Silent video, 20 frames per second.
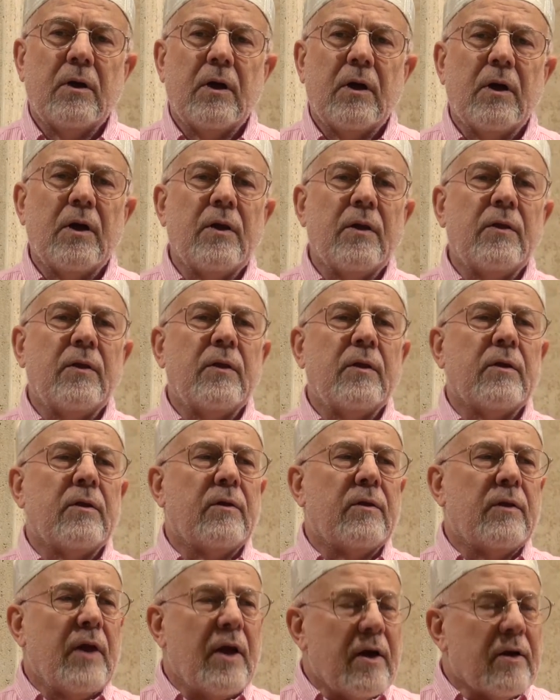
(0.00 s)
in
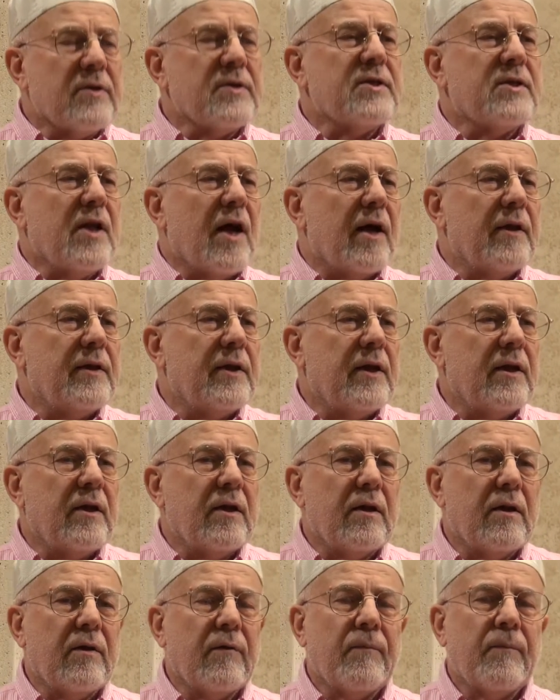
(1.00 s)
their
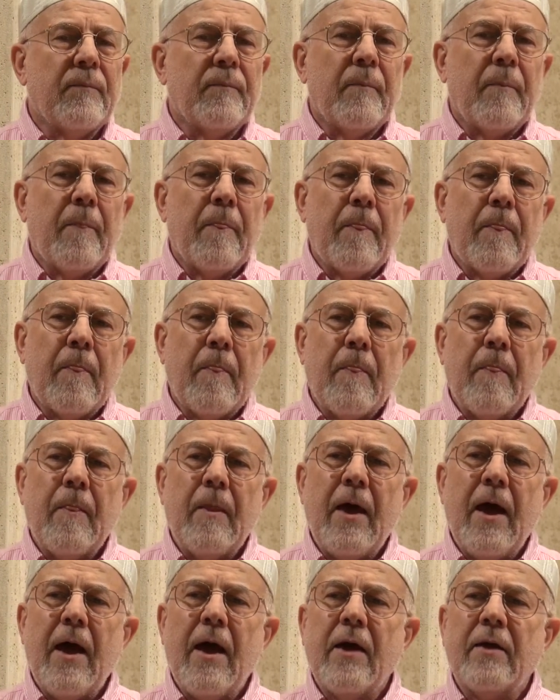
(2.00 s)
study
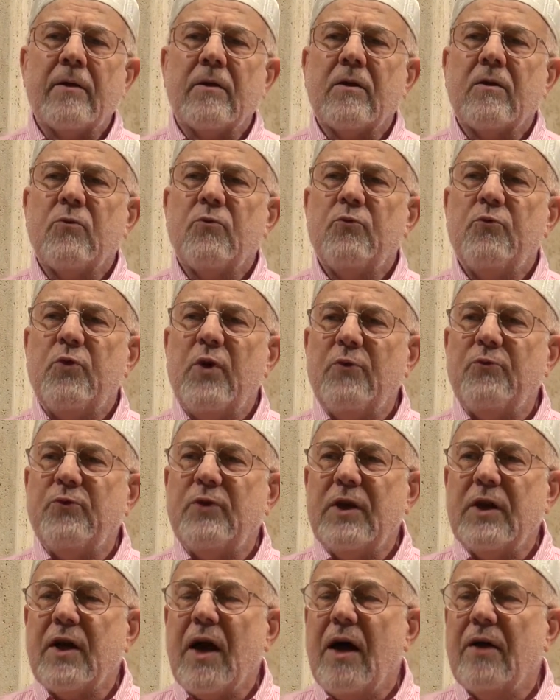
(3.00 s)
that
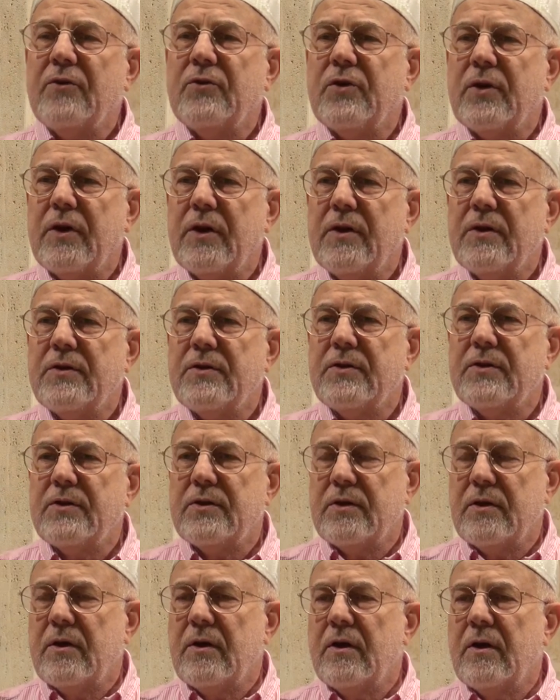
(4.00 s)
50
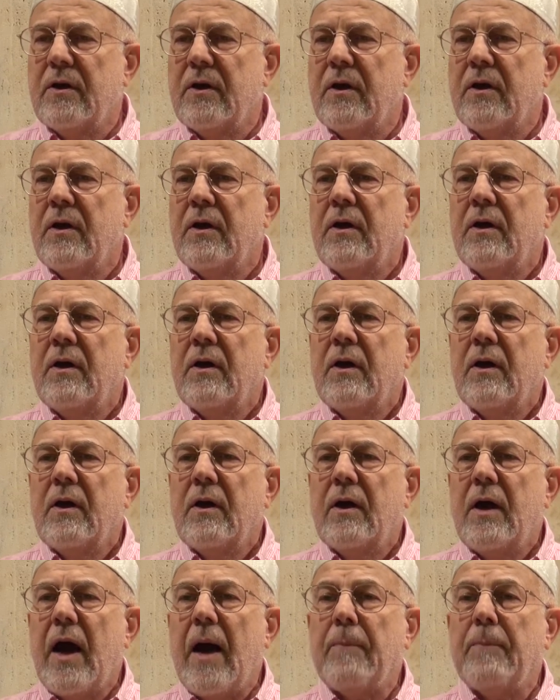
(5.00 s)
countries
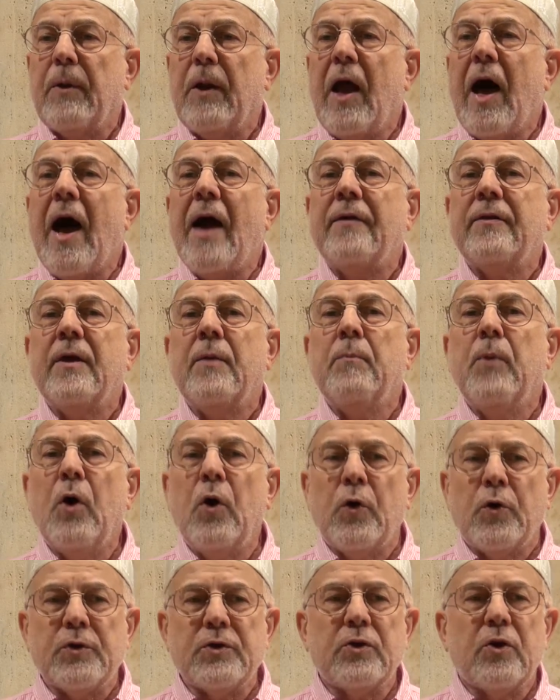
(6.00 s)
apply the
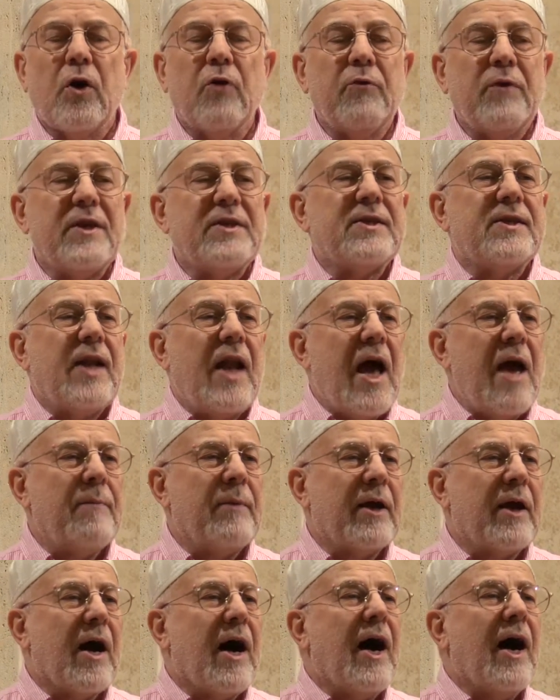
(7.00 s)
most of
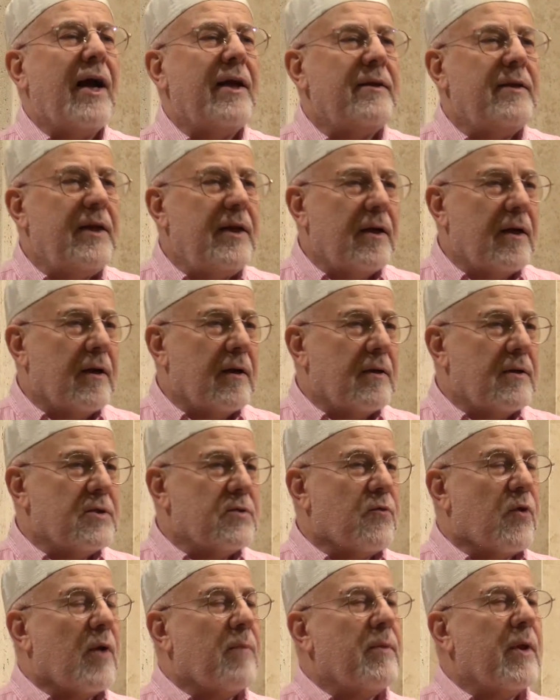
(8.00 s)
Islamic
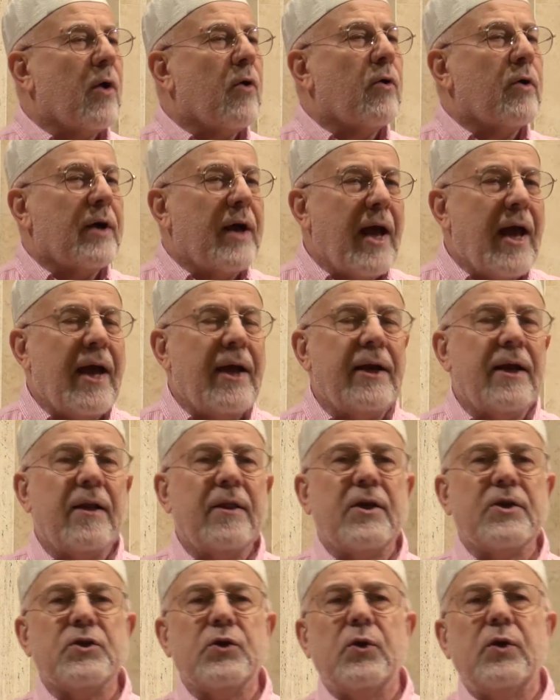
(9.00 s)
ideals from the Quran
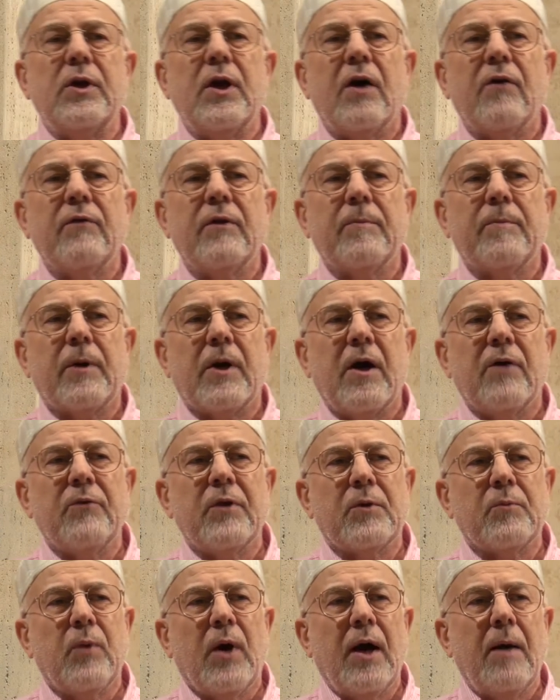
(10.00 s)
and the Sunnah of the
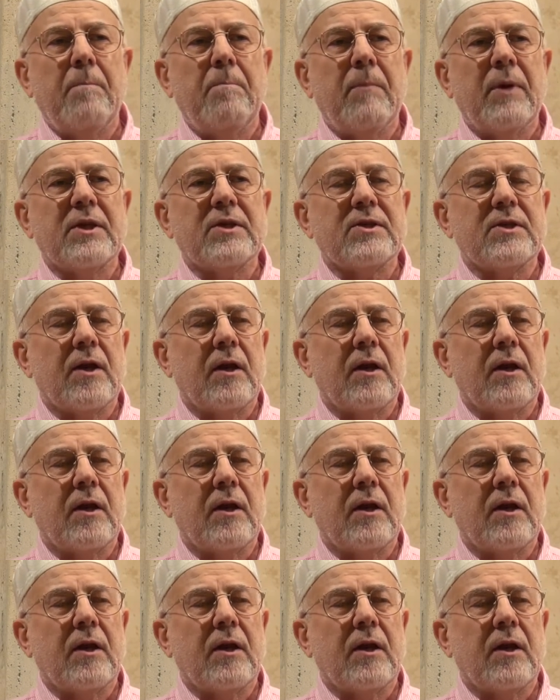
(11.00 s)
Prophet Muhammad